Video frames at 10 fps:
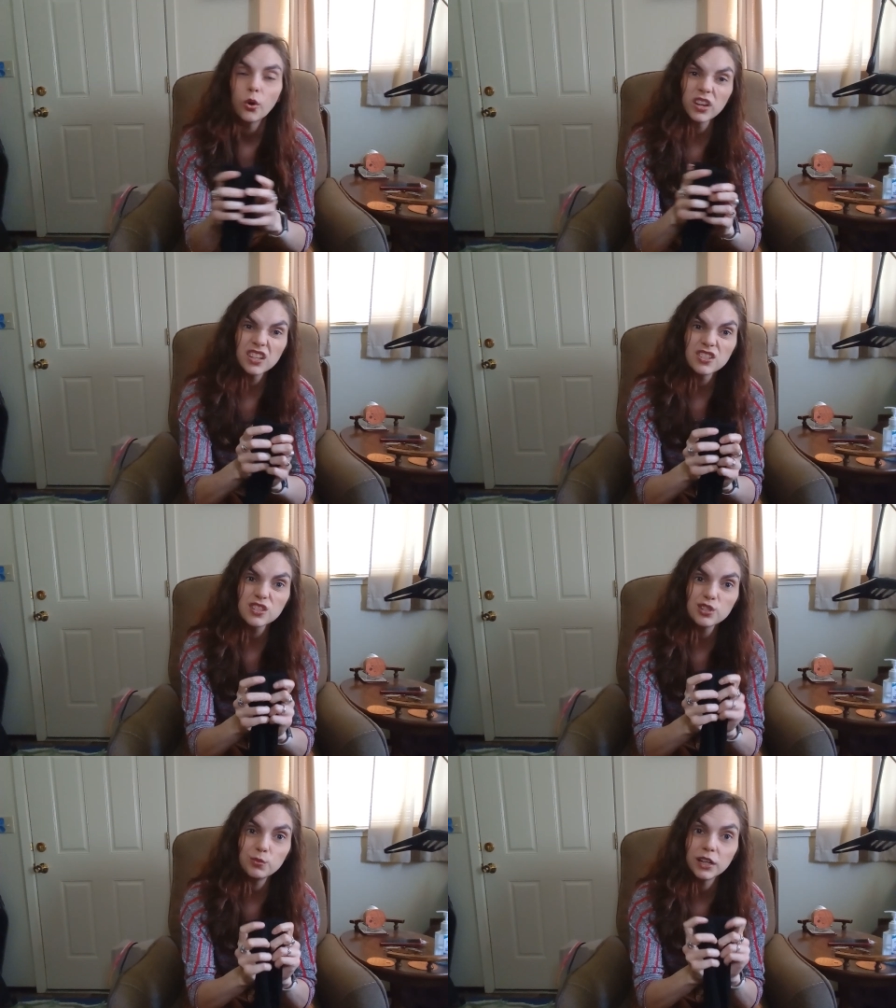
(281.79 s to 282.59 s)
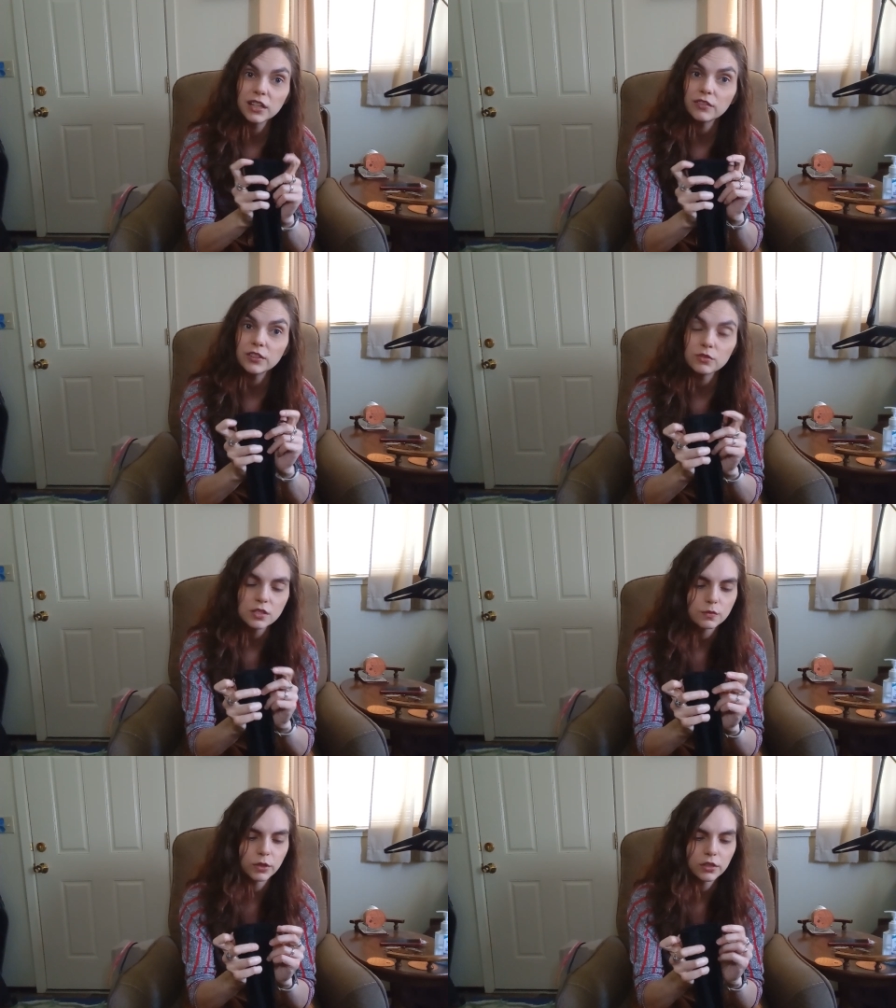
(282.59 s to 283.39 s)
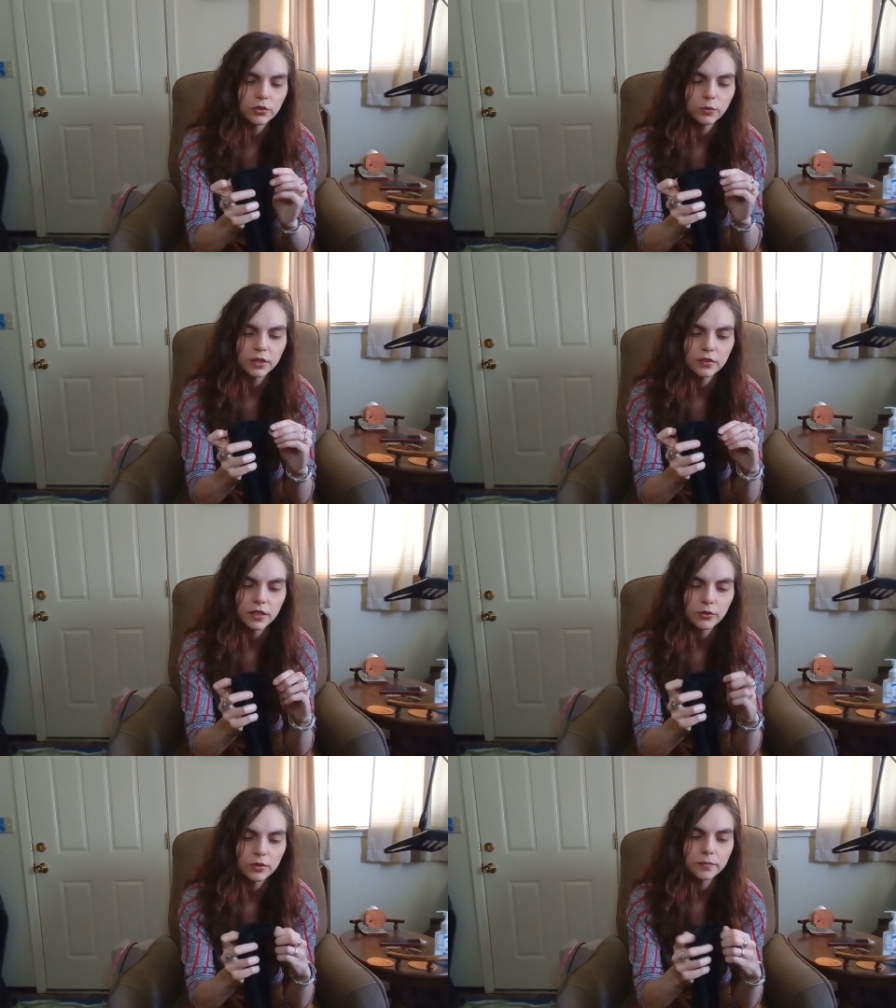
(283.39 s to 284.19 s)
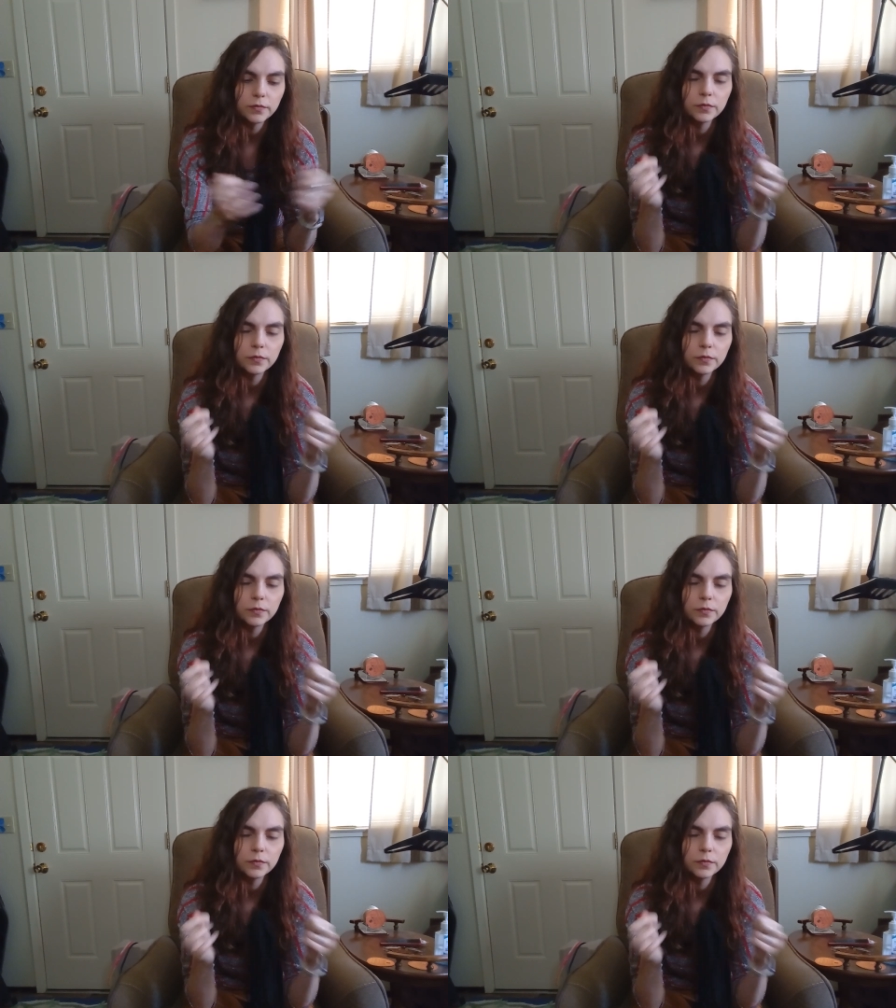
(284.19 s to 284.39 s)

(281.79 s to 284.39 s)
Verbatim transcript: or you can just do one if you just want to do one sound.